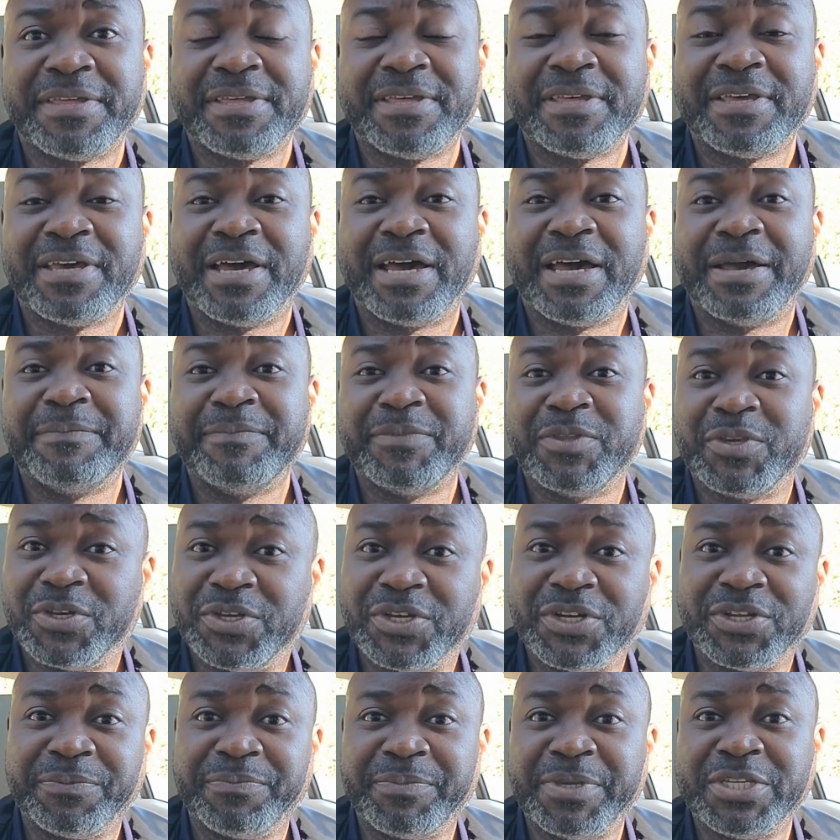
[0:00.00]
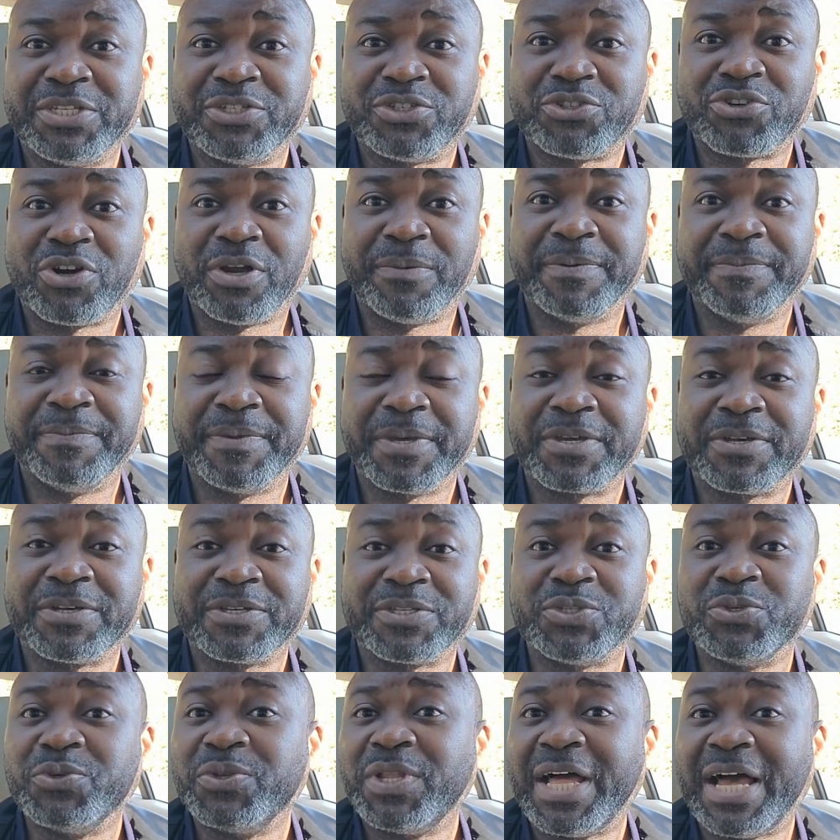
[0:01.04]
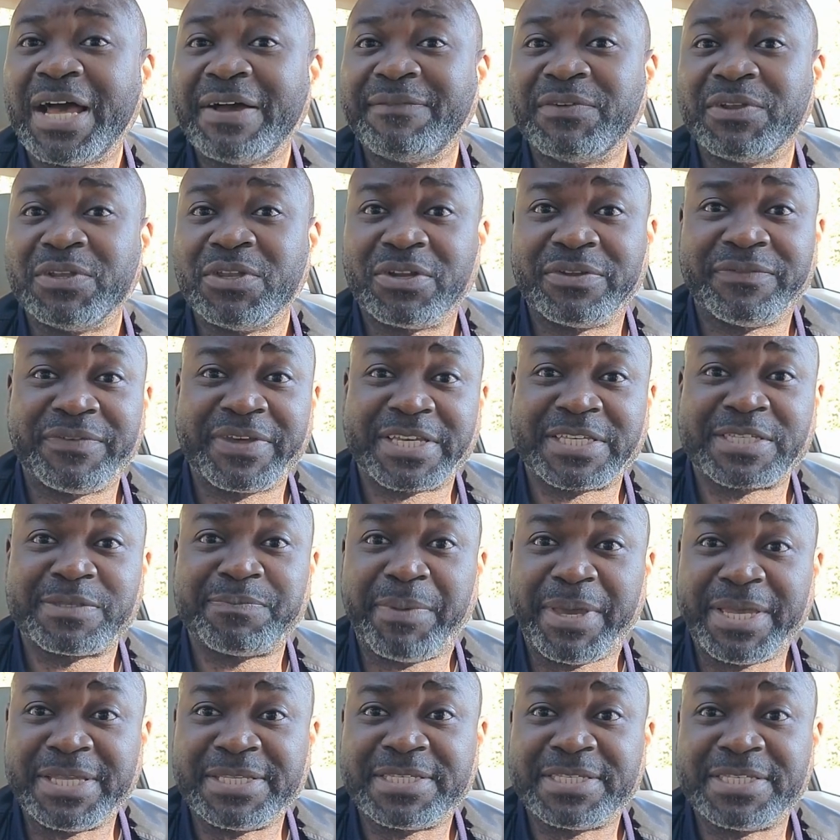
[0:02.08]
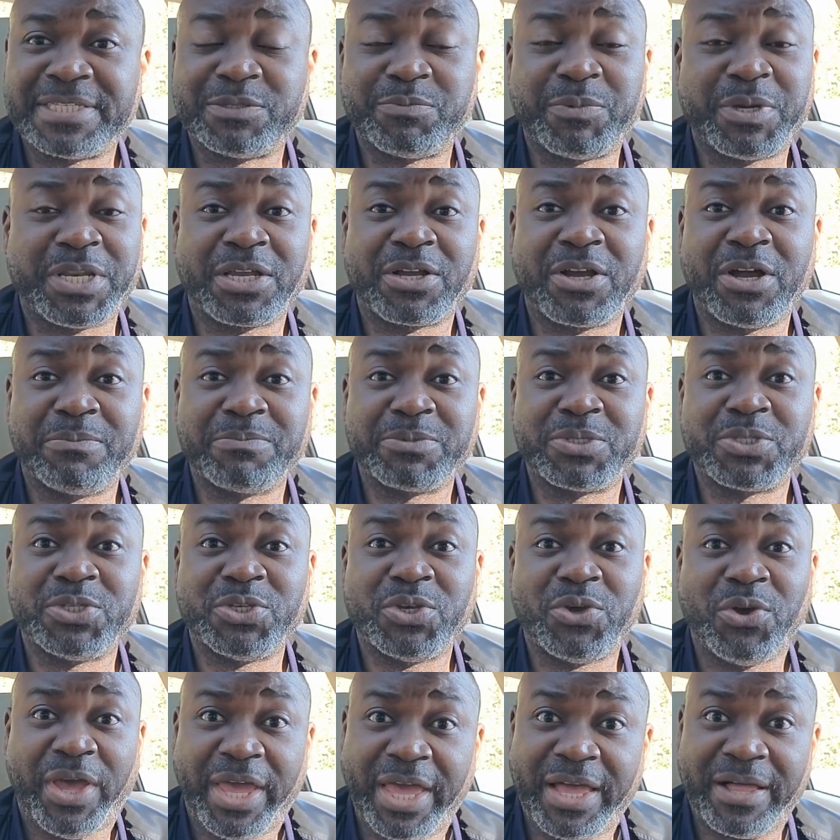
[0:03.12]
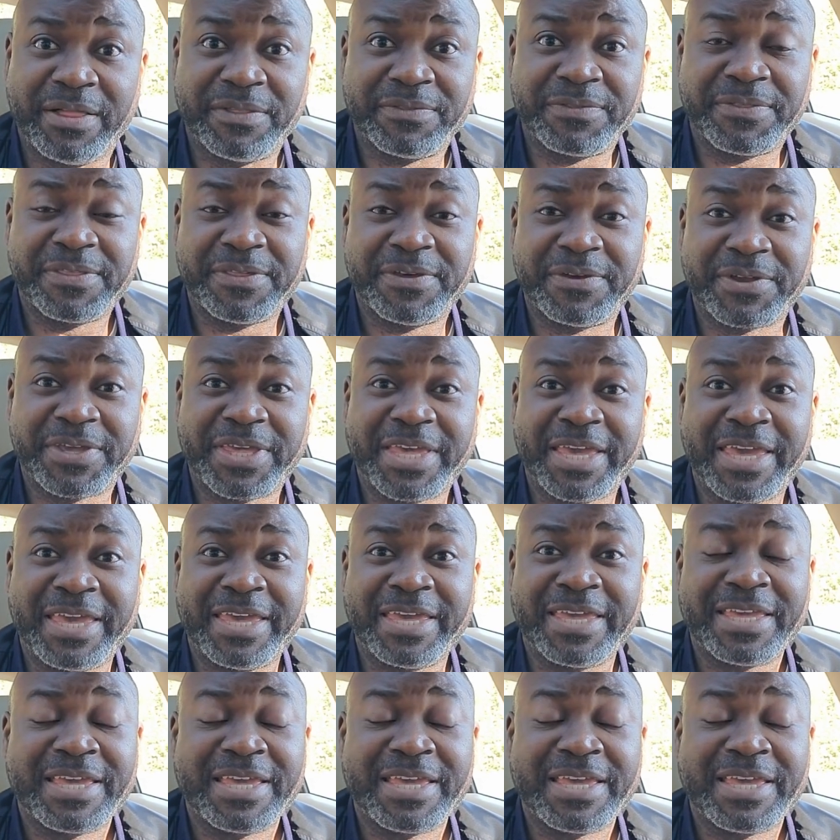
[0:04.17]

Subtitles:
you're gonna be in trouble, because you'll have a lot of expenses when it comes to your health. Okay.